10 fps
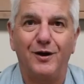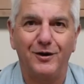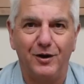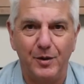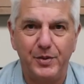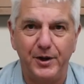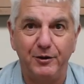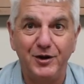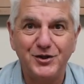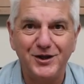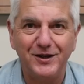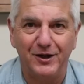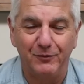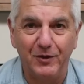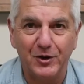Hi, I'm Peter Ritchie
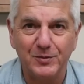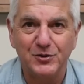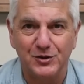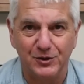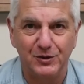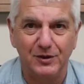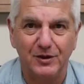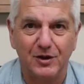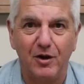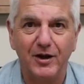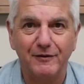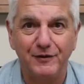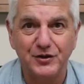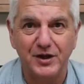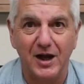and welcome to Kayak
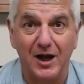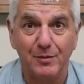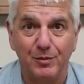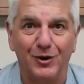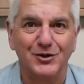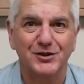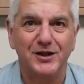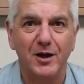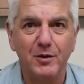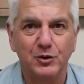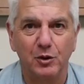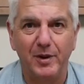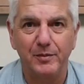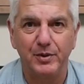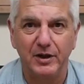Fishing Unboxed. Today I want to talk
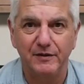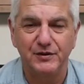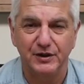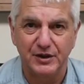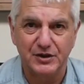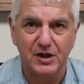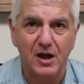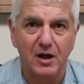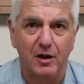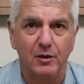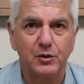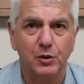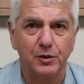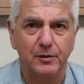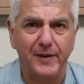about PFDs. I want to
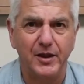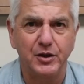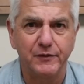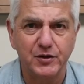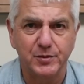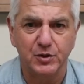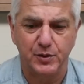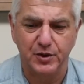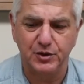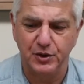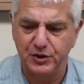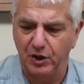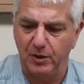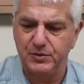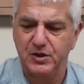talk about the difference between the two
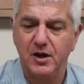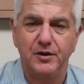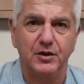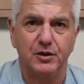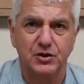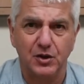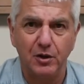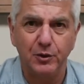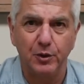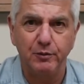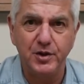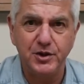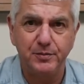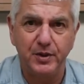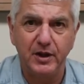types, the solid or the
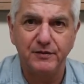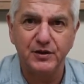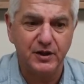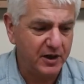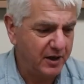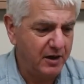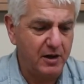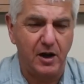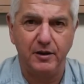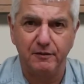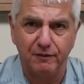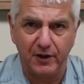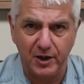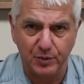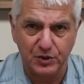rigid PFD and the
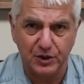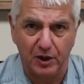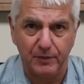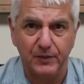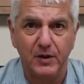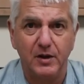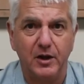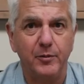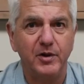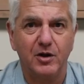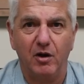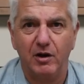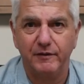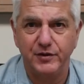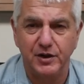inflatable type. Now, I've been
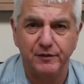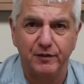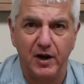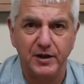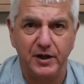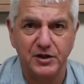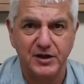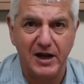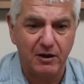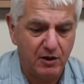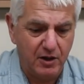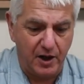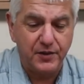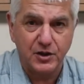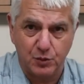kayak fishing for 8 years now
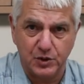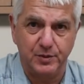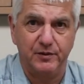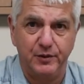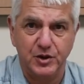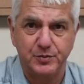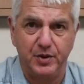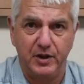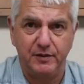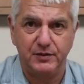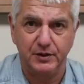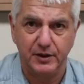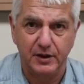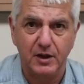and this was my first PFD.